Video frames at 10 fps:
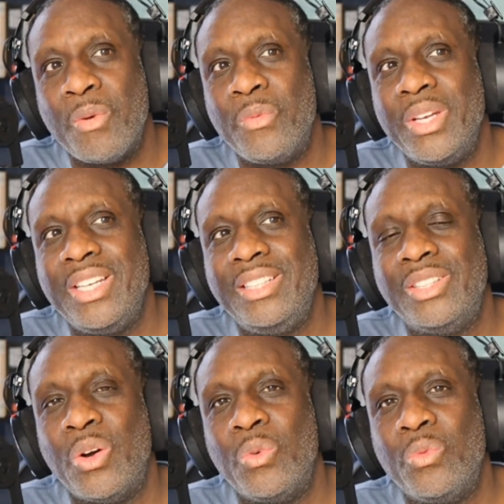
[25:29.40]
but we
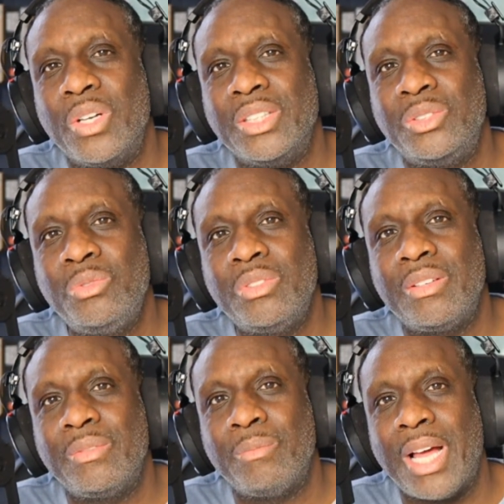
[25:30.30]
don't want to do
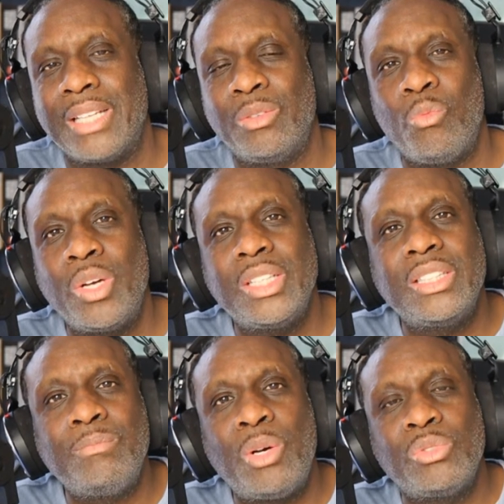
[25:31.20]
it about it. One
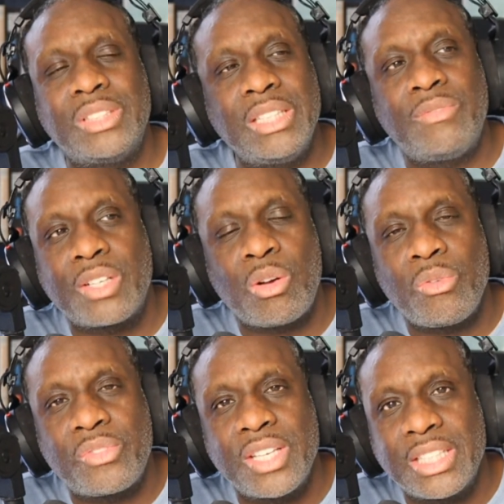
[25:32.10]
of the most
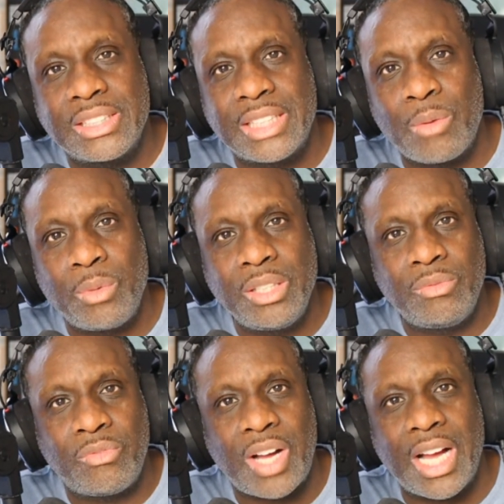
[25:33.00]
difficult things that
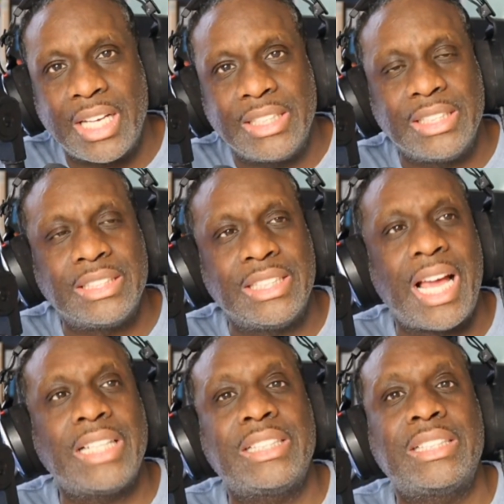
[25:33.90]
we find is
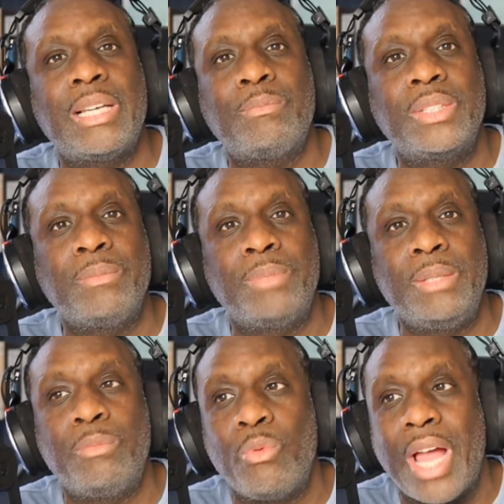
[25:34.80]
not accepting
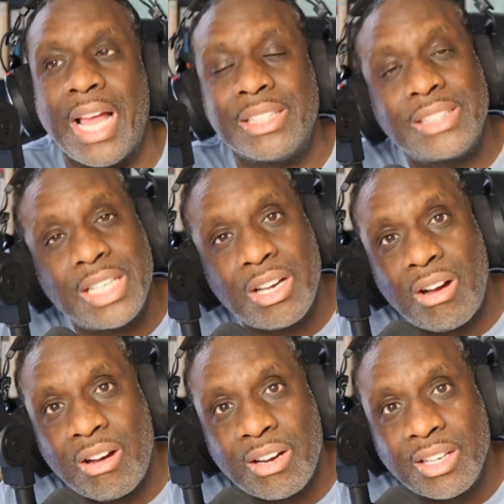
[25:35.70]
people as they
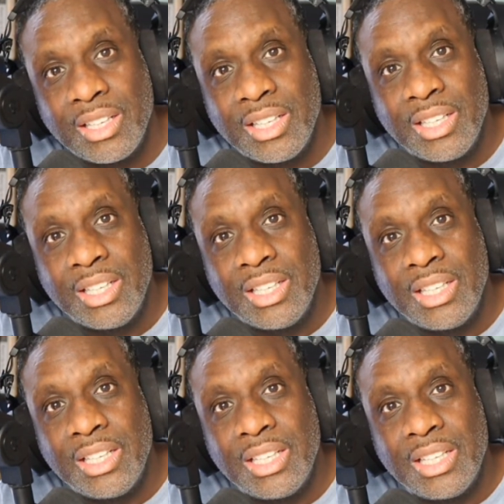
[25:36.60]
are
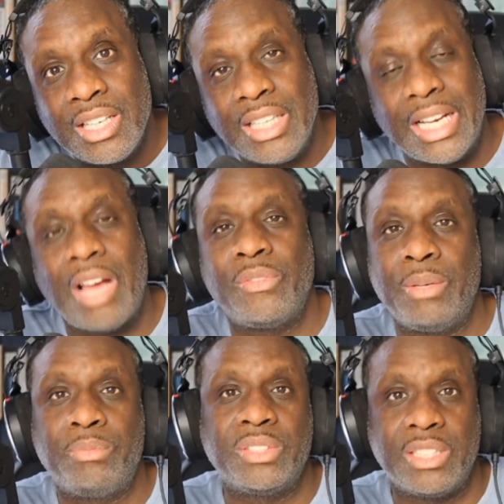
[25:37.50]
and how
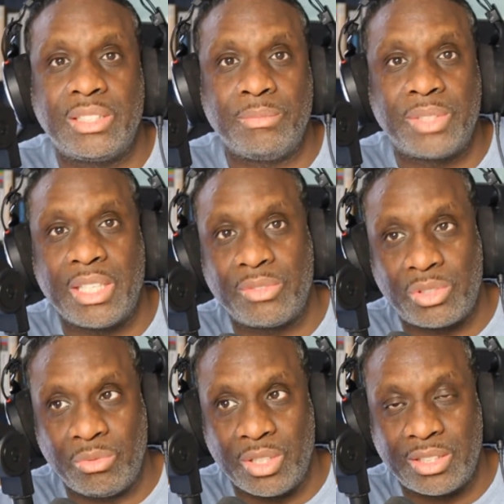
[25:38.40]
they present
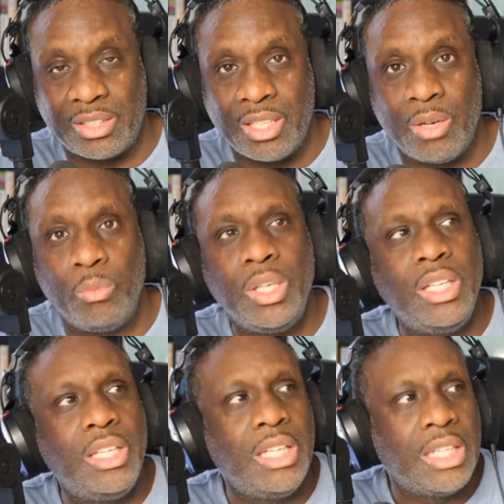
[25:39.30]
themselves to us.
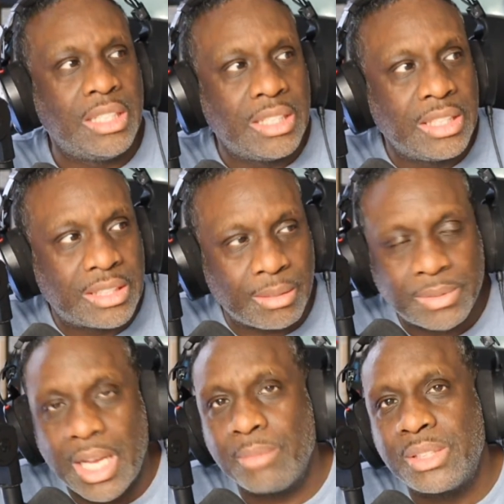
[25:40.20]
We
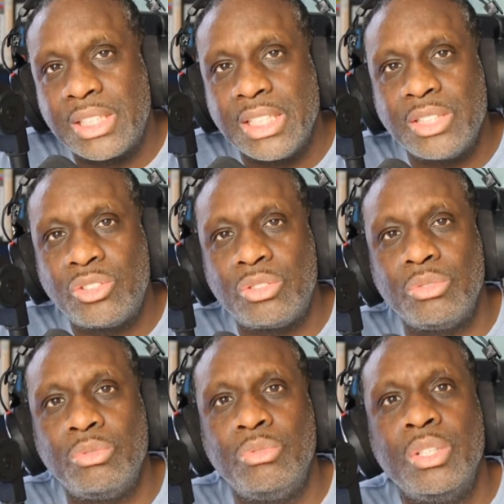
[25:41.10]
sometimes tend
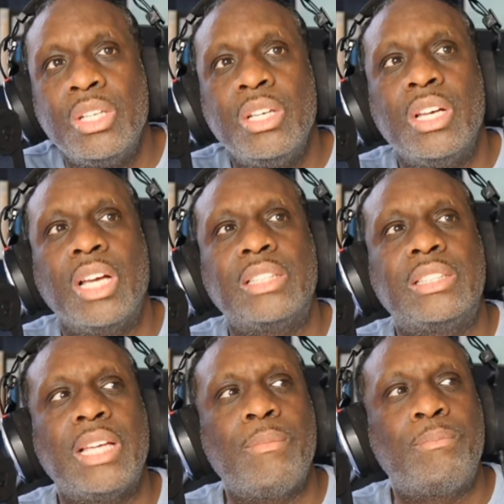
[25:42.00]
to
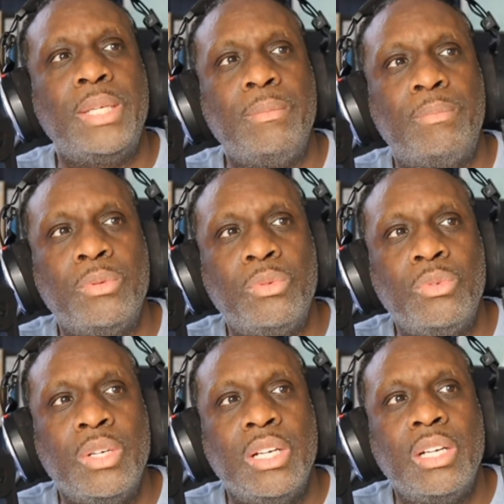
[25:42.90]
accept
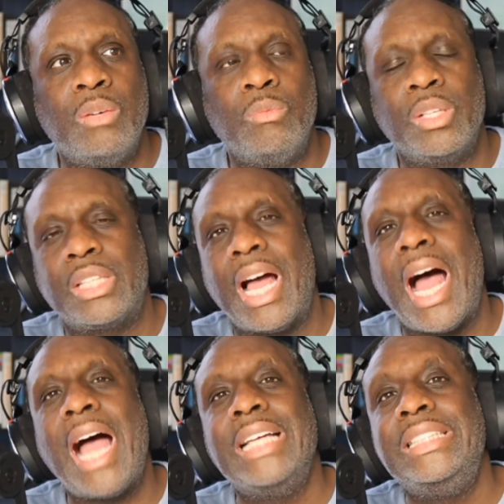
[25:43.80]
people with
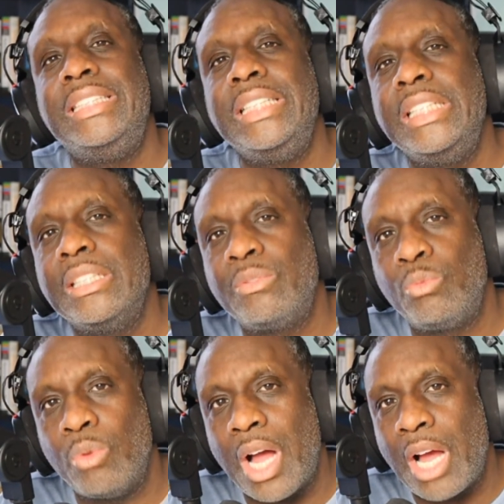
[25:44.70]
the idea
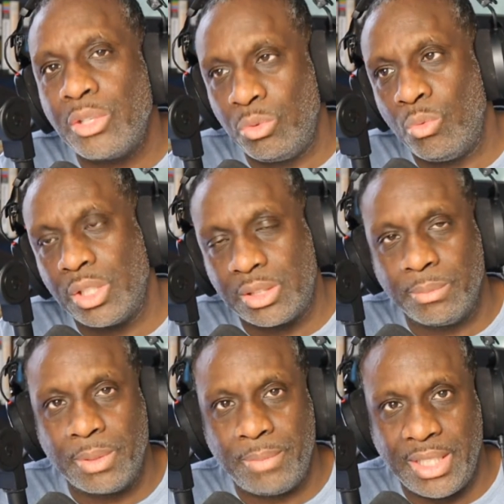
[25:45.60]
of how you want
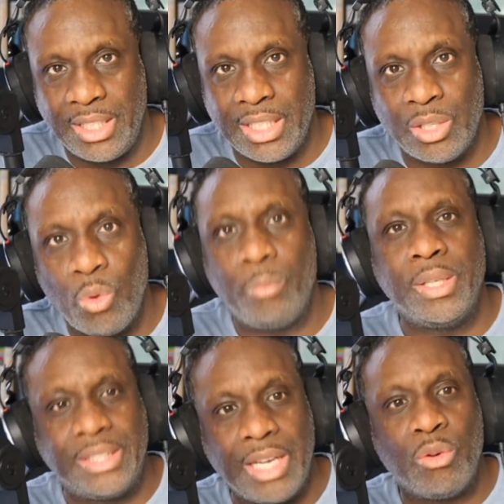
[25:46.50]
them to be and
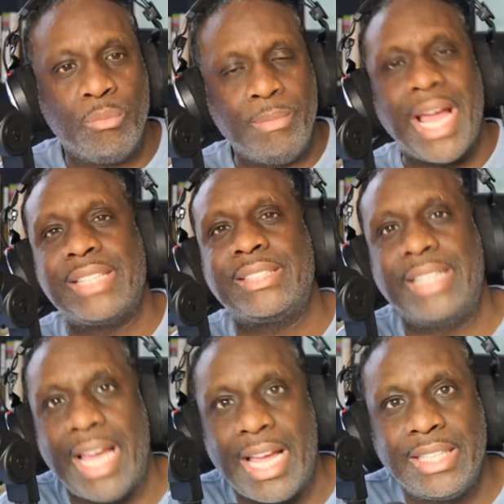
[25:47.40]
hope that they'll
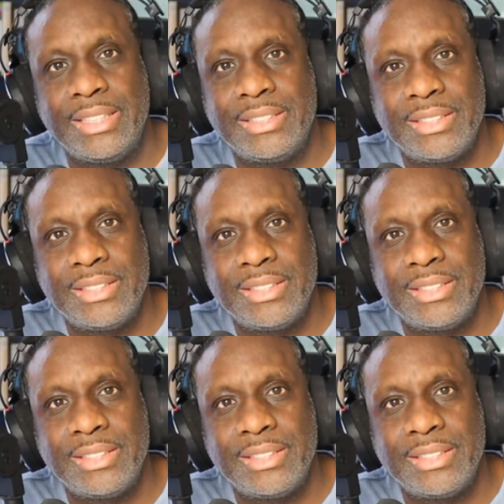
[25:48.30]
match that.